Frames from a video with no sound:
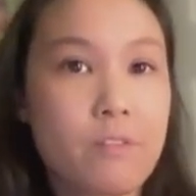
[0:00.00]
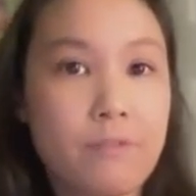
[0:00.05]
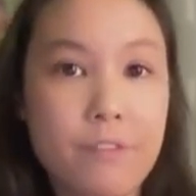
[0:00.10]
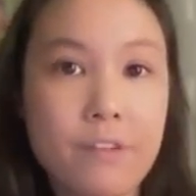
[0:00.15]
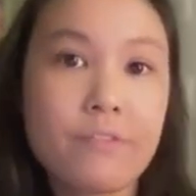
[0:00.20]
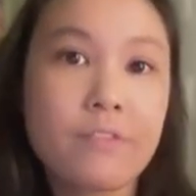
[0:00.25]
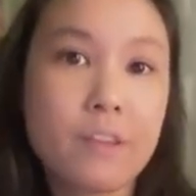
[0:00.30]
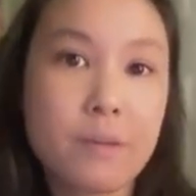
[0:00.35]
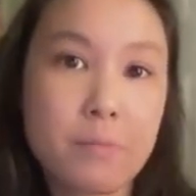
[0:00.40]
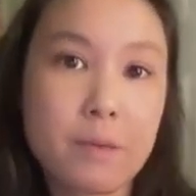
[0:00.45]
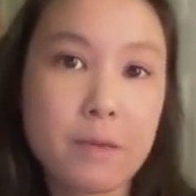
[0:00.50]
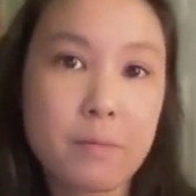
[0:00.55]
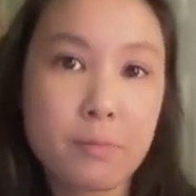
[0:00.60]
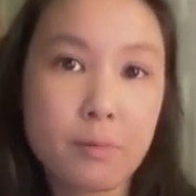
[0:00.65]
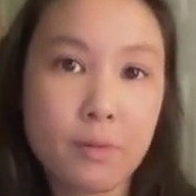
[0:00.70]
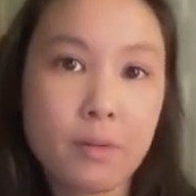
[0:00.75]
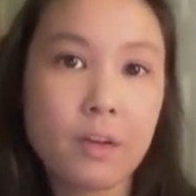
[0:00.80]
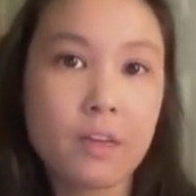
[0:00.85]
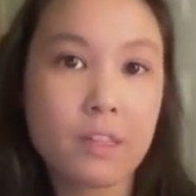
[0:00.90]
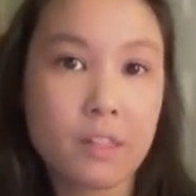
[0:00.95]
50
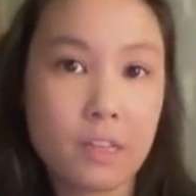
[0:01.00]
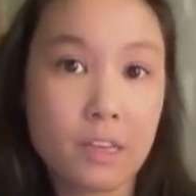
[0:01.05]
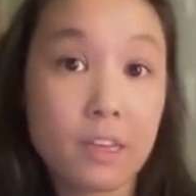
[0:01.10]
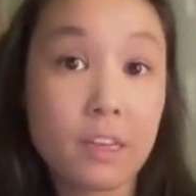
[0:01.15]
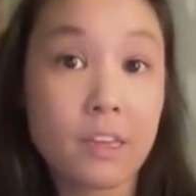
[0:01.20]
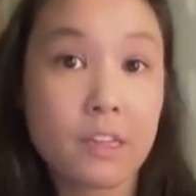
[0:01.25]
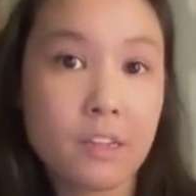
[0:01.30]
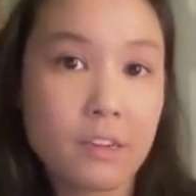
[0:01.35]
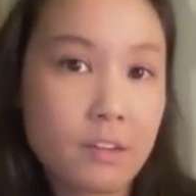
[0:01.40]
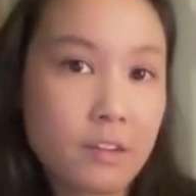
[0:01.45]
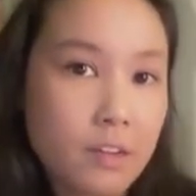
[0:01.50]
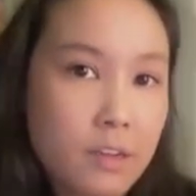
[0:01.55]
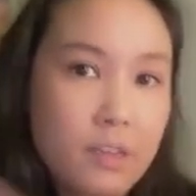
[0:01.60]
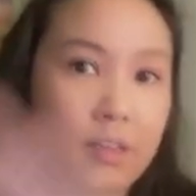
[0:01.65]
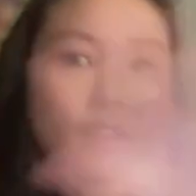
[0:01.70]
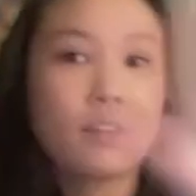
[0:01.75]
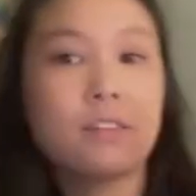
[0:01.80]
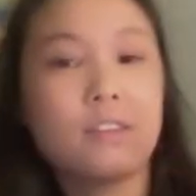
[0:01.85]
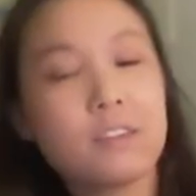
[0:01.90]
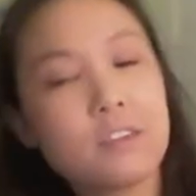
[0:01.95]
people, I think, can
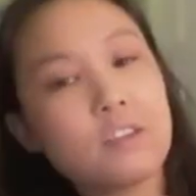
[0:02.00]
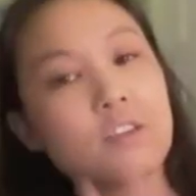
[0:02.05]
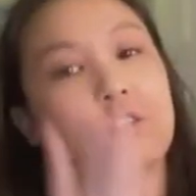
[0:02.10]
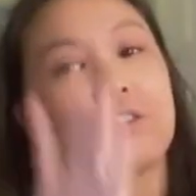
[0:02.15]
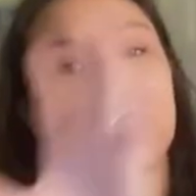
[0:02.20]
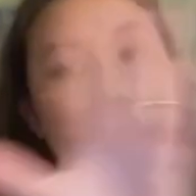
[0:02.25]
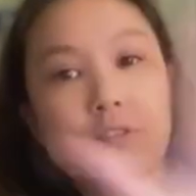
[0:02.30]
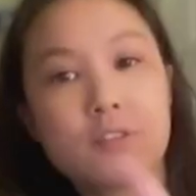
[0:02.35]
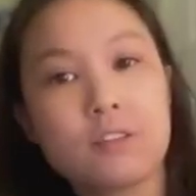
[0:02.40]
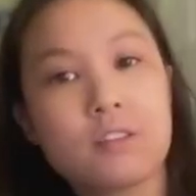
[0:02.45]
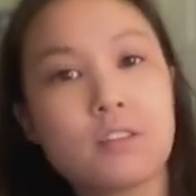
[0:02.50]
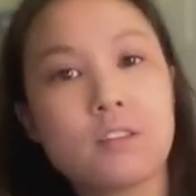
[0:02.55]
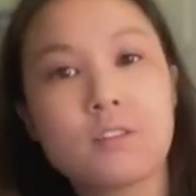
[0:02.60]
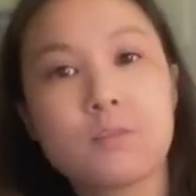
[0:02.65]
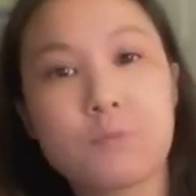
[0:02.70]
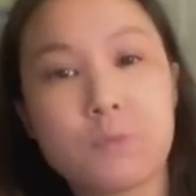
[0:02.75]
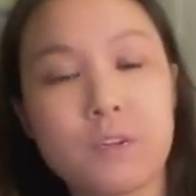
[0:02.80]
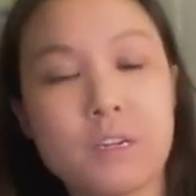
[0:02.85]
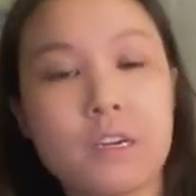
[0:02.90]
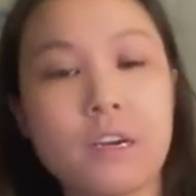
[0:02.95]
continue using this
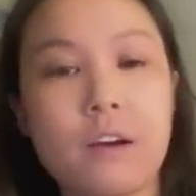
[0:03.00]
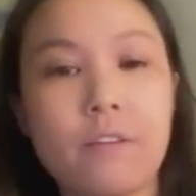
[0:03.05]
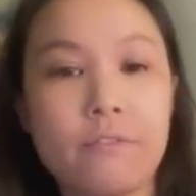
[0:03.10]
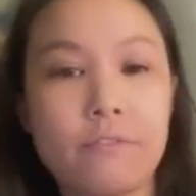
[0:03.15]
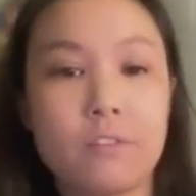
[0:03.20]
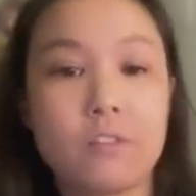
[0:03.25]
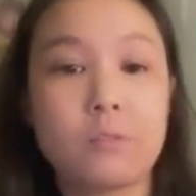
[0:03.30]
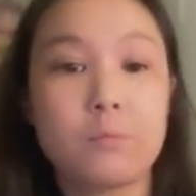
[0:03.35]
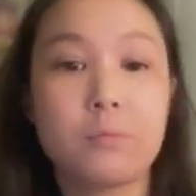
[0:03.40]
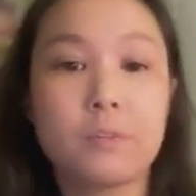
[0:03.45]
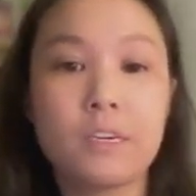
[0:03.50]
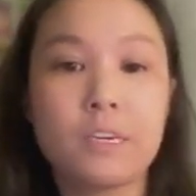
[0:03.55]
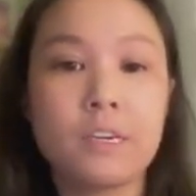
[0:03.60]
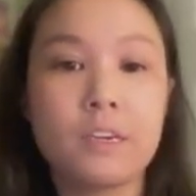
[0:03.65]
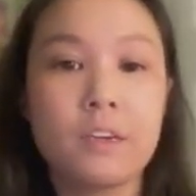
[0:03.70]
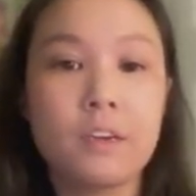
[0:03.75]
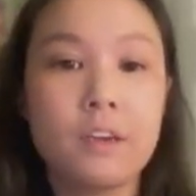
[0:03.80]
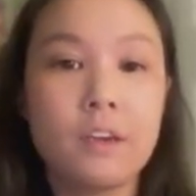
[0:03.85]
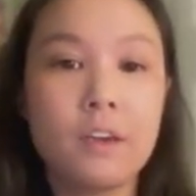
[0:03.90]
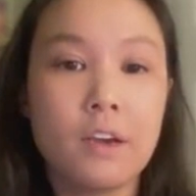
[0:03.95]
pretty
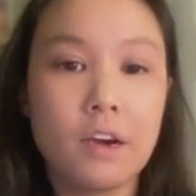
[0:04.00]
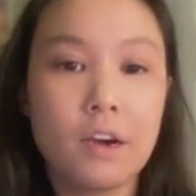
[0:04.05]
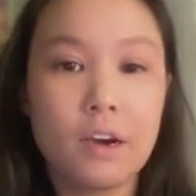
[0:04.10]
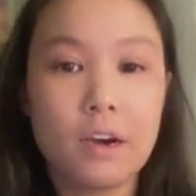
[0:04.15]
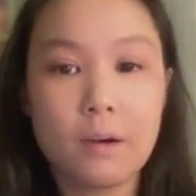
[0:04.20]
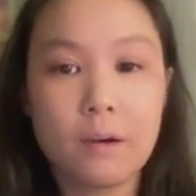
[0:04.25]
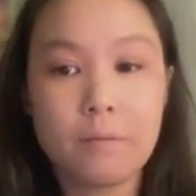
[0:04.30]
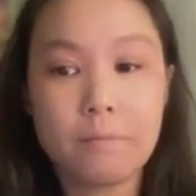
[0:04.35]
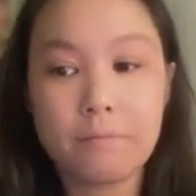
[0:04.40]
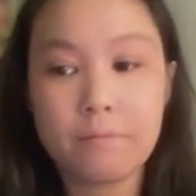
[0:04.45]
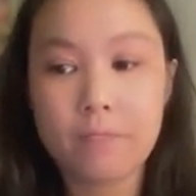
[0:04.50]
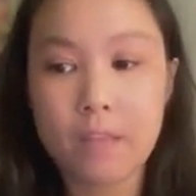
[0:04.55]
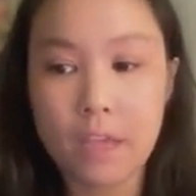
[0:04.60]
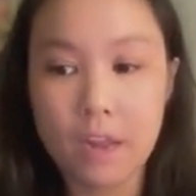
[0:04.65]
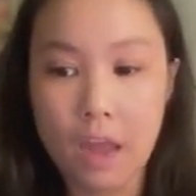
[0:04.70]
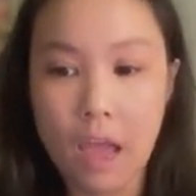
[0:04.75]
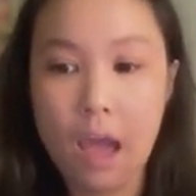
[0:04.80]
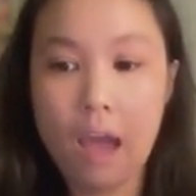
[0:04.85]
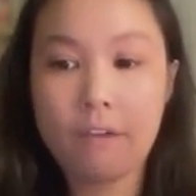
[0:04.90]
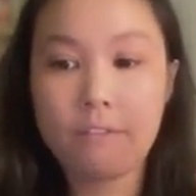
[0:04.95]
comfortably um,
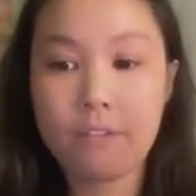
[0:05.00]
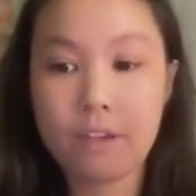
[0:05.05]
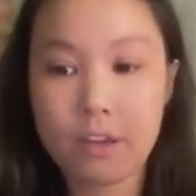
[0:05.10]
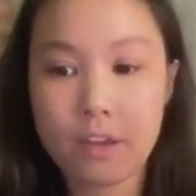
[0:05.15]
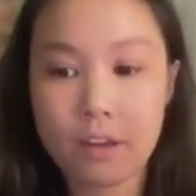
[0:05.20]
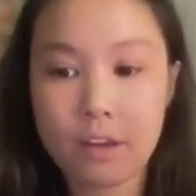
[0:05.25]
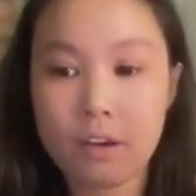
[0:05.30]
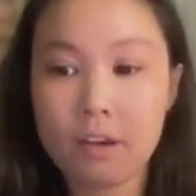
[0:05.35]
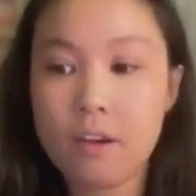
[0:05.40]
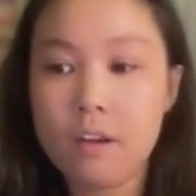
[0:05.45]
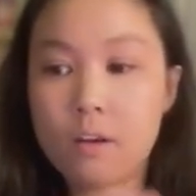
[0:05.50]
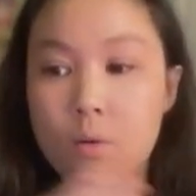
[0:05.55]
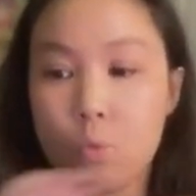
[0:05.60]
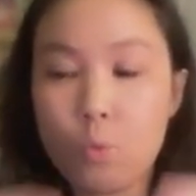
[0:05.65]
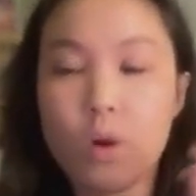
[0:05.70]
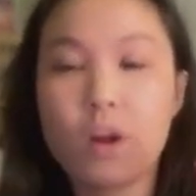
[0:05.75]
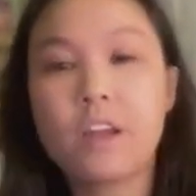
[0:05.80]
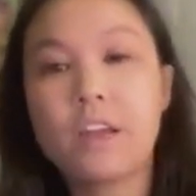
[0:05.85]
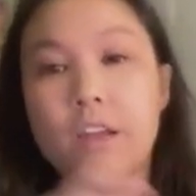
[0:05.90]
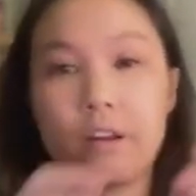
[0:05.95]
and having
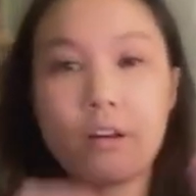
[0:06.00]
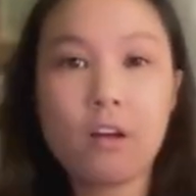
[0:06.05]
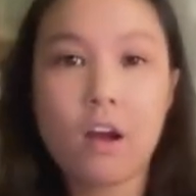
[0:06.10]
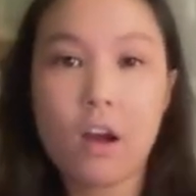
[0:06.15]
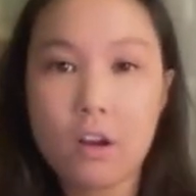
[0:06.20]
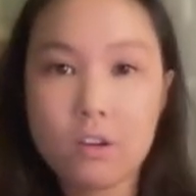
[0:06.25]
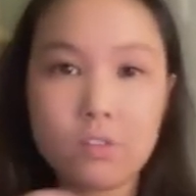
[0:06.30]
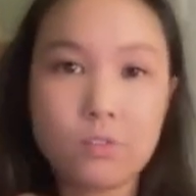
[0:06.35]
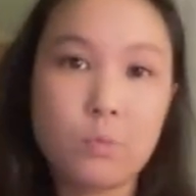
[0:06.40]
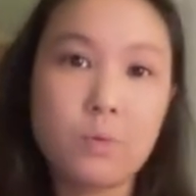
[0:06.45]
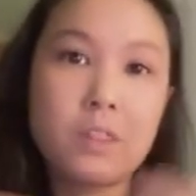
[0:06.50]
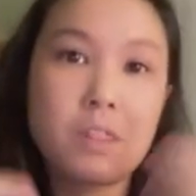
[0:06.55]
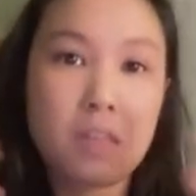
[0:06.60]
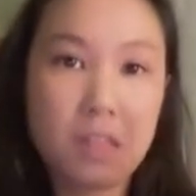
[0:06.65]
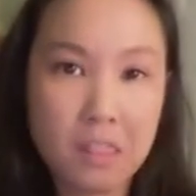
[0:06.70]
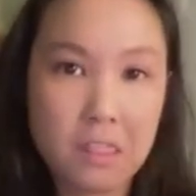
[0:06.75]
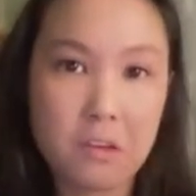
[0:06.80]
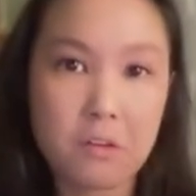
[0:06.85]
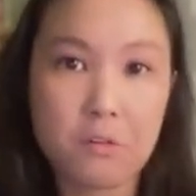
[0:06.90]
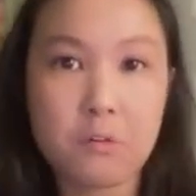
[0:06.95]
working docs
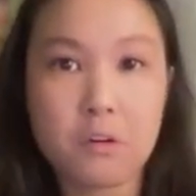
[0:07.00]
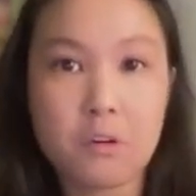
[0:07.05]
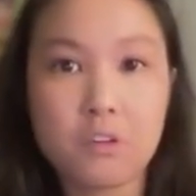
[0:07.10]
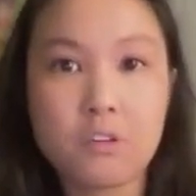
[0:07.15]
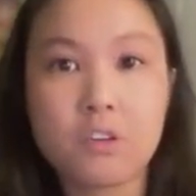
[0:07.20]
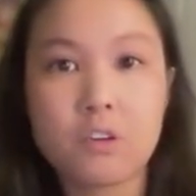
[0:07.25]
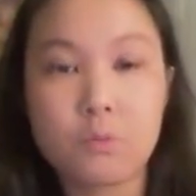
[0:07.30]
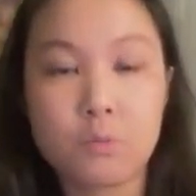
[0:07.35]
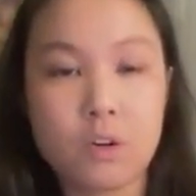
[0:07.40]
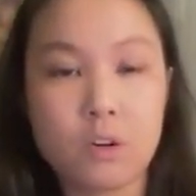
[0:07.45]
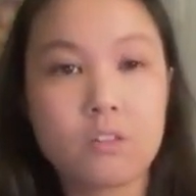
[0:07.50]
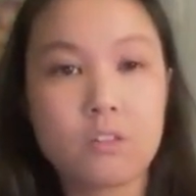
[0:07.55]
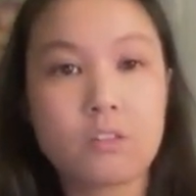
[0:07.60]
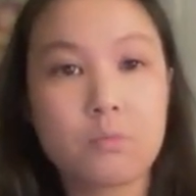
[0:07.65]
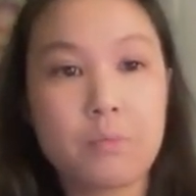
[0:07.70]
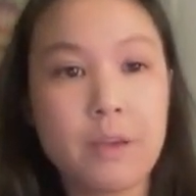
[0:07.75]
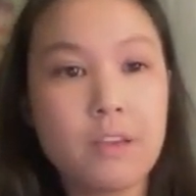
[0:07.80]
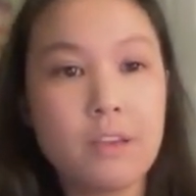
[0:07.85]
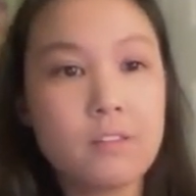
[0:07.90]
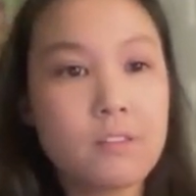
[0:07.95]
within their Notion
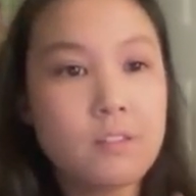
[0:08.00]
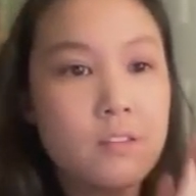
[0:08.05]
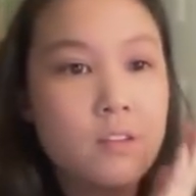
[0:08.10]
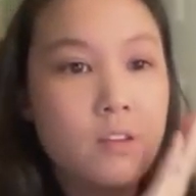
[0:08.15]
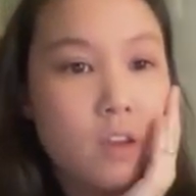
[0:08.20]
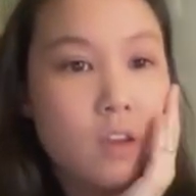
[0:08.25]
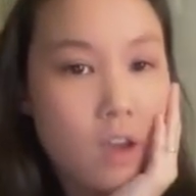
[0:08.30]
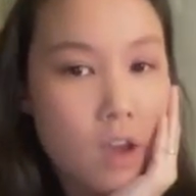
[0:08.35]
workspace.